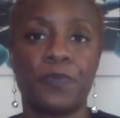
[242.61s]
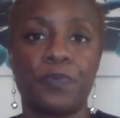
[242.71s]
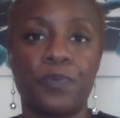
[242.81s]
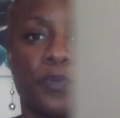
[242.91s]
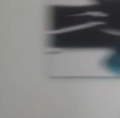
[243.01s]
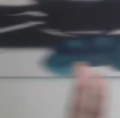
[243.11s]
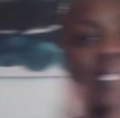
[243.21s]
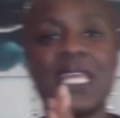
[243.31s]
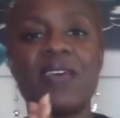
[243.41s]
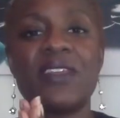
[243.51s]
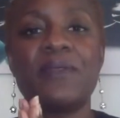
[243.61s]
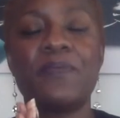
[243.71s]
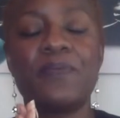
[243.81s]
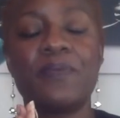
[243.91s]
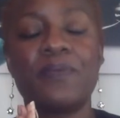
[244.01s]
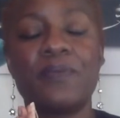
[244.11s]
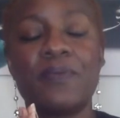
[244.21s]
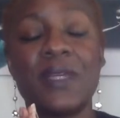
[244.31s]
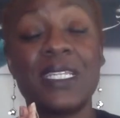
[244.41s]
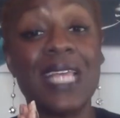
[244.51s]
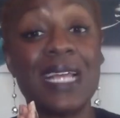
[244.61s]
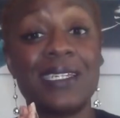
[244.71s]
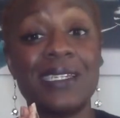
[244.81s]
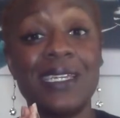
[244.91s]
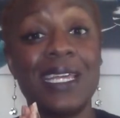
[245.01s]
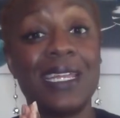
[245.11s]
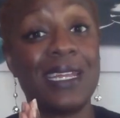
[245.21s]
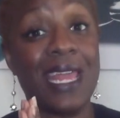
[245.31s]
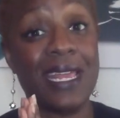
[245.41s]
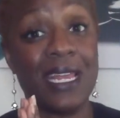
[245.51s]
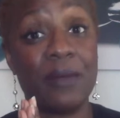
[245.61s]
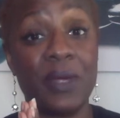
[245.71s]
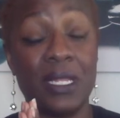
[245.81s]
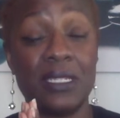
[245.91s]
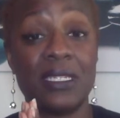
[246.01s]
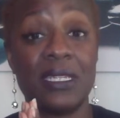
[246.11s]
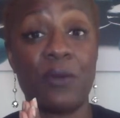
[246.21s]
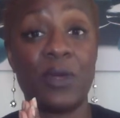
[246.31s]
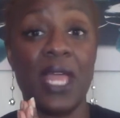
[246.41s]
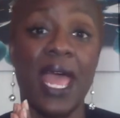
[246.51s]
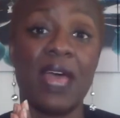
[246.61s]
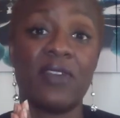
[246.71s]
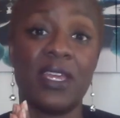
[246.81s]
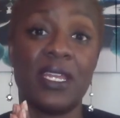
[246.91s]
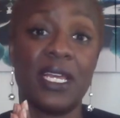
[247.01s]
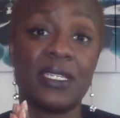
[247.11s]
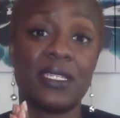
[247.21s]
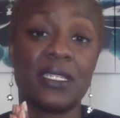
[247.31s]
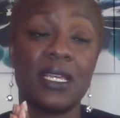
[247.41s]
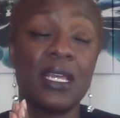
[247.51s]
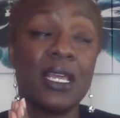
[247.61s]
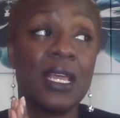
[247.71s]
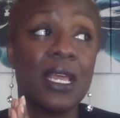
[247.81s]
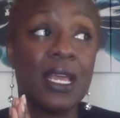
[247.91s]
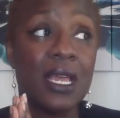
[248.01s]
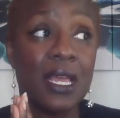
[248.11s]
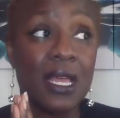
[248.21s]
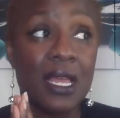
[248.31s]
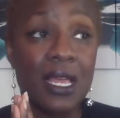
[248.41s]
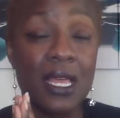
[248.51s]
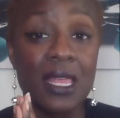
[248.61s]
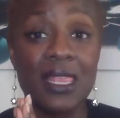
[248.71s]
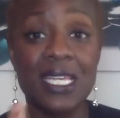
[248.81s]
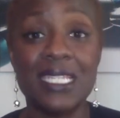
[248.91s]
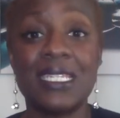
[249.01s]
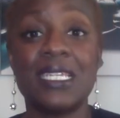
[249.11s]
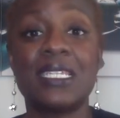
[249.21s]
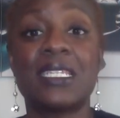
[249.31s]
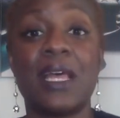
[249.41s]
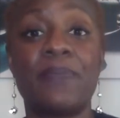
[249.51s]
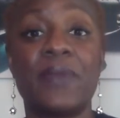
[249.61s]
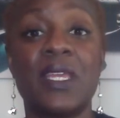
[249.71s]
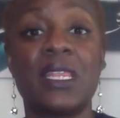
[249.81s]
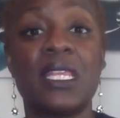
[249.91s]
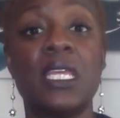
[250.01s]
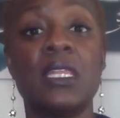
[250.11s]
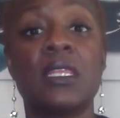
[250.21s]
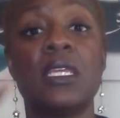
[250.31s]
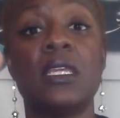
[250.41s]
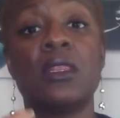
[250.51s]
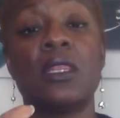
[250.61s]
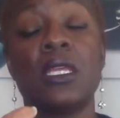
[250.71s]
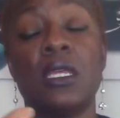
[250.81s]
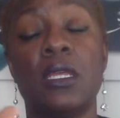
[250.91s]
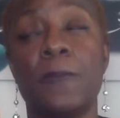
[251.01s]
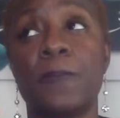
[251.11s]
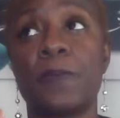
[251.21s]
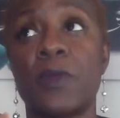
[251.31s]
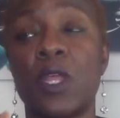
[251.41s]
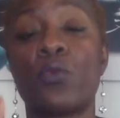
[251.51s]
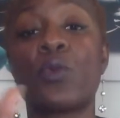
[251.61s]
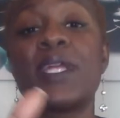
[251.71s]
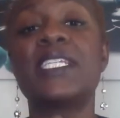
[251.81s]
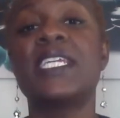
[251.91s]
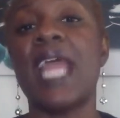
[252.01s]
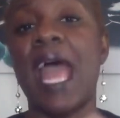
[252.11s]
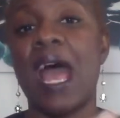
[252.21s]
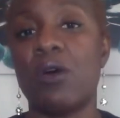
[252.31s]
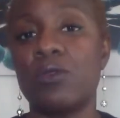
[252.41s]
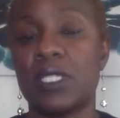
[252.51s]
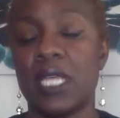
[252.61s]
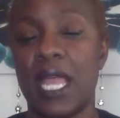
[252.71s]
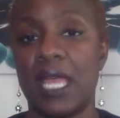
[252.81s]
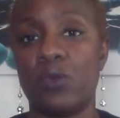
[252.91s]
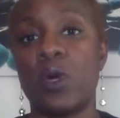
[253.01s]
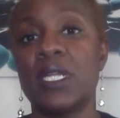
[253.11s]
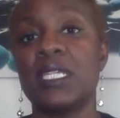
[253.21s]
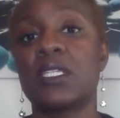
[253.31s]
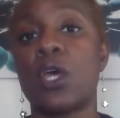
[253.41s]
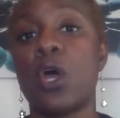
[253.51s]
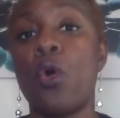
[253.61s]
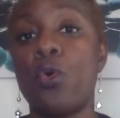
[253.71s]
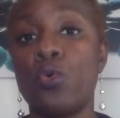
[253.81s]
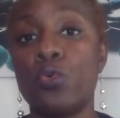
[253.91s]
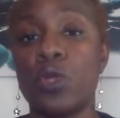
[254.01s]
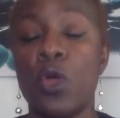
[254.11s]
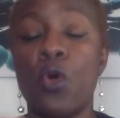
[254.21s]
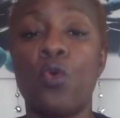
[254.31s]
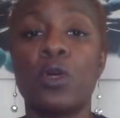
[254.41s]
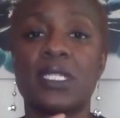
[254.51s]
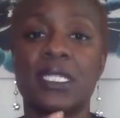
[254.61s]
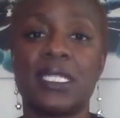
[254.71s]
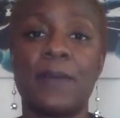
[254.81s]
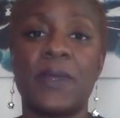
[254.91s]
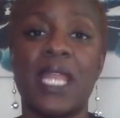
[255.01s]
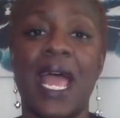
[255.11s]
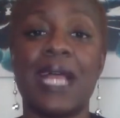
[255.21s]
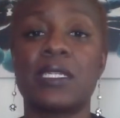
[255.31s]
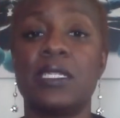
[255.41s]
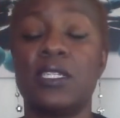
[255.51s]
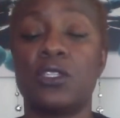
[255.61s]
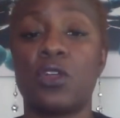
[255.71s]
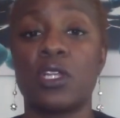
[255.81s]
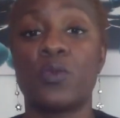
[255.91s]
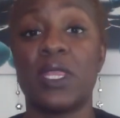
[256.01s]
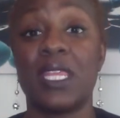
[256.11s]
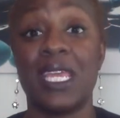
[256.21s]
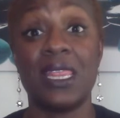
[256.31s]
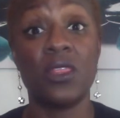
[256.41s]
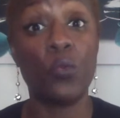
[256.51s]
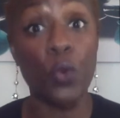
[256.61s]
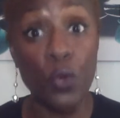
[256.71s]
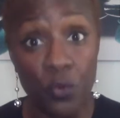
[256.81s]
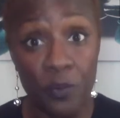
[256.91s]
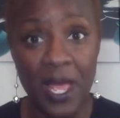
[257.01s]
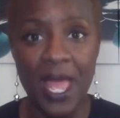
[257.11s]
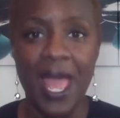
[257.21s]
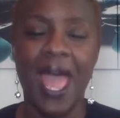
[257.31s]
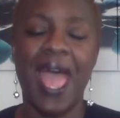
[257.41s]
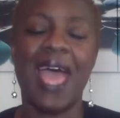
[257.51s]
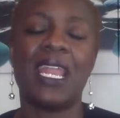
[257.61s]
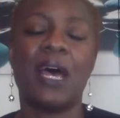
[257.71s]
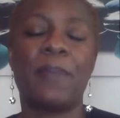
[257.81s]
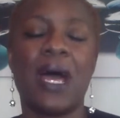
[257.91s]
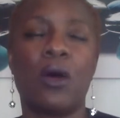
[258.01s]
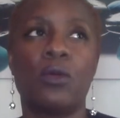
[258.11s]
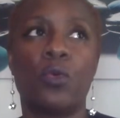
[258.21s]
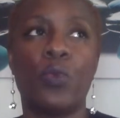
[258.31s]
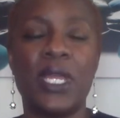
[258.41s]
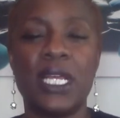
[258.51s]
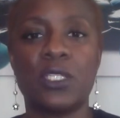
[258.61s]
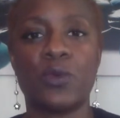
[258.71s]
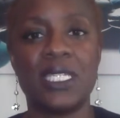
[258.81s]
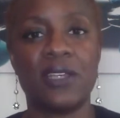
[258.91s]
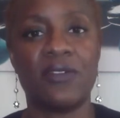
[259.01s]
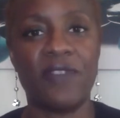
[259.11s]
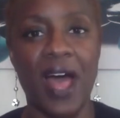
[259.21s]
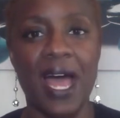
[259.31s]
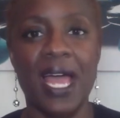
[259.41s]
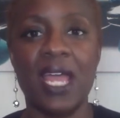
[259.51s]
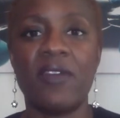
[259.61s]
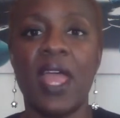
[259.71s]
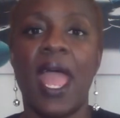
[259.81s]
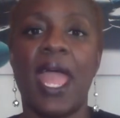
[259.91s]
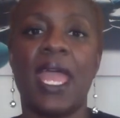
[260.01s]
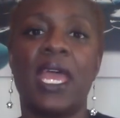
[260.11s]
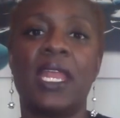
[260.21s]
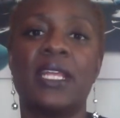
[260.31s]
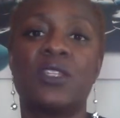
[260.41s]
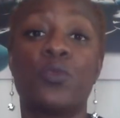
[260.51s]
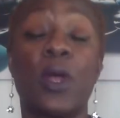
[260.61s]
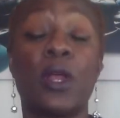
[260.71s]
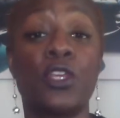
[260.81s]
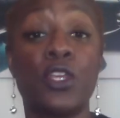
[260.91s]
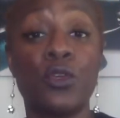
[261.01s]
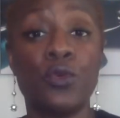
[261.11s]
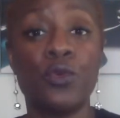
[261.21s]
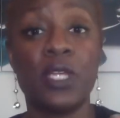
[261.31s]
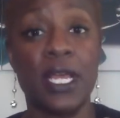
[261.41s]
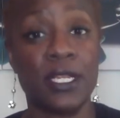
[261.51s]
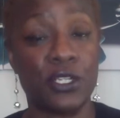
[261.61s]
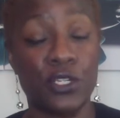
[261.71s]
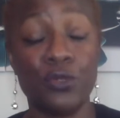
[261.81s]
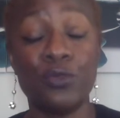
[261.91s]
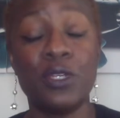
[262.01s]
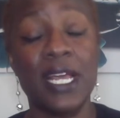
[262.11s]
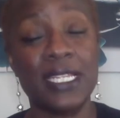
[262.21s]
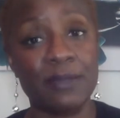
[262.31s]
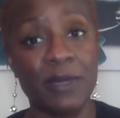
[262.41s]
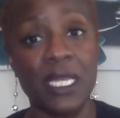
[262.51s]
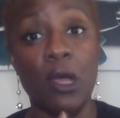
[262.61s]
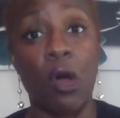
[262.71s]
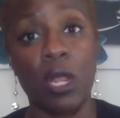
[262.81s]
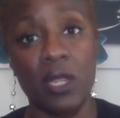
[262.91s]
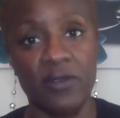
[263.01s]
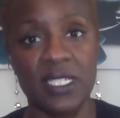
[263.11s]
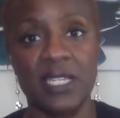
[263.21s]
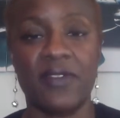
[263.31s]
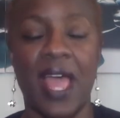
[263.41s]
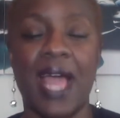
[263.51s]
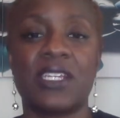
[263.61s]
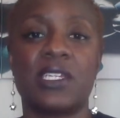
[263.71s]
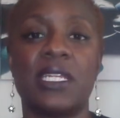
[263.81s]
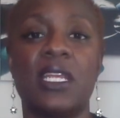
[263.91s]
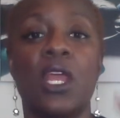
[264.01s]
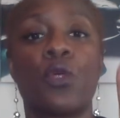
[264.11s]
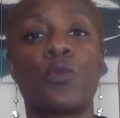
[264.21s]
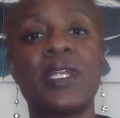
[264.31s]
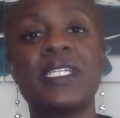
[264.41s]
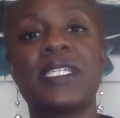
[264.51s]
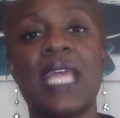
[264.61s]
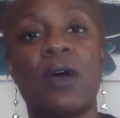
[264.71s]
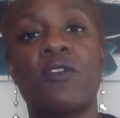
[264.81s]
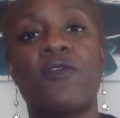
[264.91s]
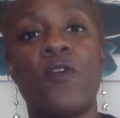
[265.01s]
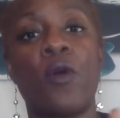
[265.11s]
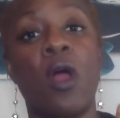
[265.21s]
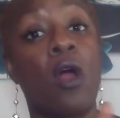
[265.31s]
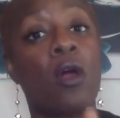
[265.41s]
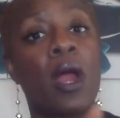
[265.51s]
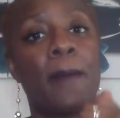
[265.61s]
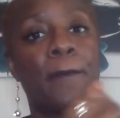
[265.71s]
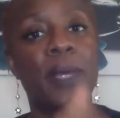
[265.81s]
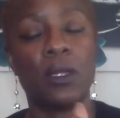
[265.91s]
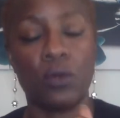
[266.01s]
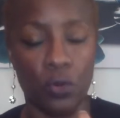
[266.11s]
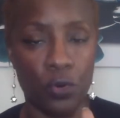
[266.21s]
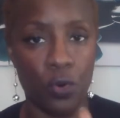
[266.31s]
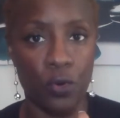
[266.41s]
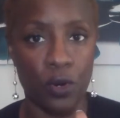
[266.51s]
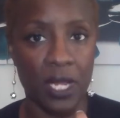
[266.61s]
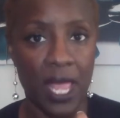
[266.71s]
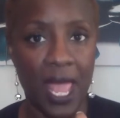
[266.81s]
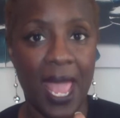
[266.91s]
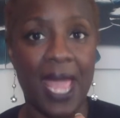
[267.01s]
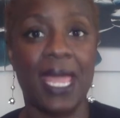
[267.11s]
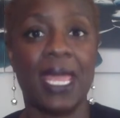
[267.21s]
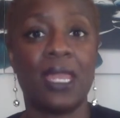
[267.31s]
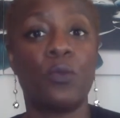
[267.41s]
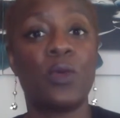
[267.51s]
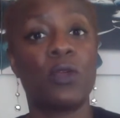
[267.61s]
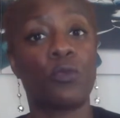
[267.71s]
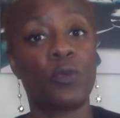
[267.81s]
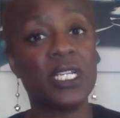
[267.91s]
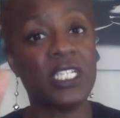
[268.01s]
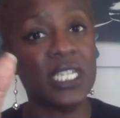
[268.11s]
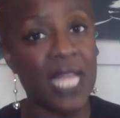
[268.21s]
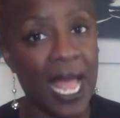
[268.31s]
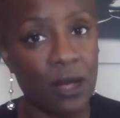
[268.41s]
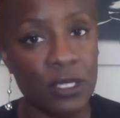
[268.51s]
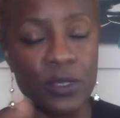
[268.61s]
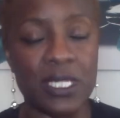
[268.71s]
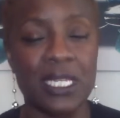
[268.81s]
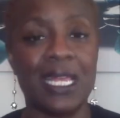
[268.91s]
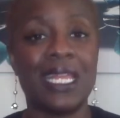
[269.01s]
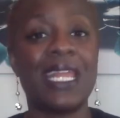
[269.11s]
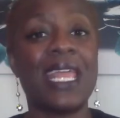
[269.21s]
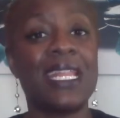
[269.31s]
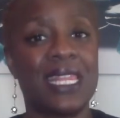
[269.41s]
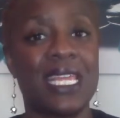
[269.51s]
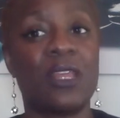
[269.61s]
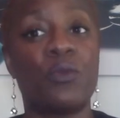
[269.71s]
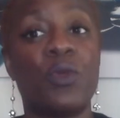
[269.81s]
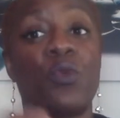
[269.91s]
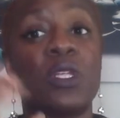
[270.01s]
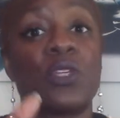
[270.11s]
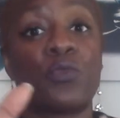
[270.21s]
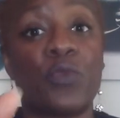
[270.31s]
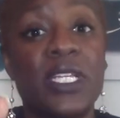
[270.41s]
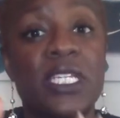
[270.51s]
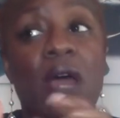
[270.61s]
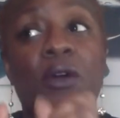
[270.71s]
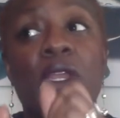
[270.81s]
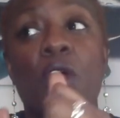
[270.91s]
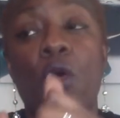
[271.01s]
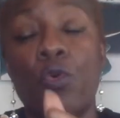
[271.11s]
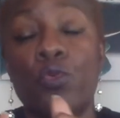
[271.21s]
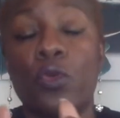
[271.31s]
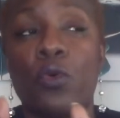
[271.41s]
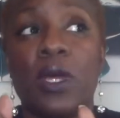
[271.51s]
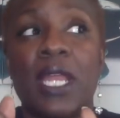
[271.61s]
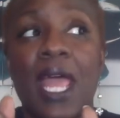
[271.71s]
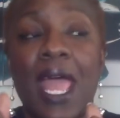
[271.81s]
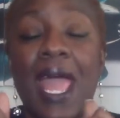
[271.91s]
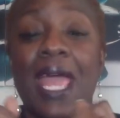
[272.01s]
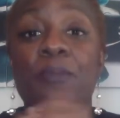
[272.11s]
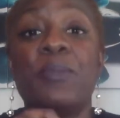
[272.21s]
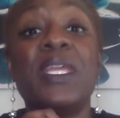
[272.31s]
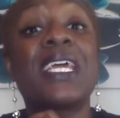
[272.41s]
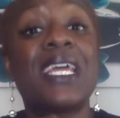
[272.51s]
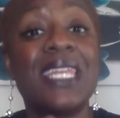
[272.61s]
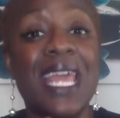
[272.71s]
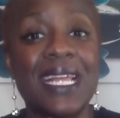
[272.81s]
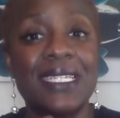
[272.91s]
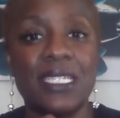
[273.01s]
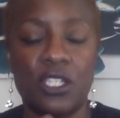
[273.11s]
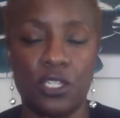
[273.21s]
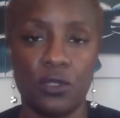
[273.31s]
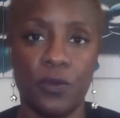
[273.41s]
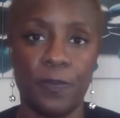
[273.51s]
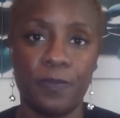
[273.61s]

Number seven, it's actually an innate ability that we have in us this is something the the the reaching out and wanting to hold onto something actually starts within the womb at about week 25 and it's where you yes you yes me all of us have actually reached out for our umbilical cord and we are reaching out so it's an innate thing that we want to reach out and hold on and be connected to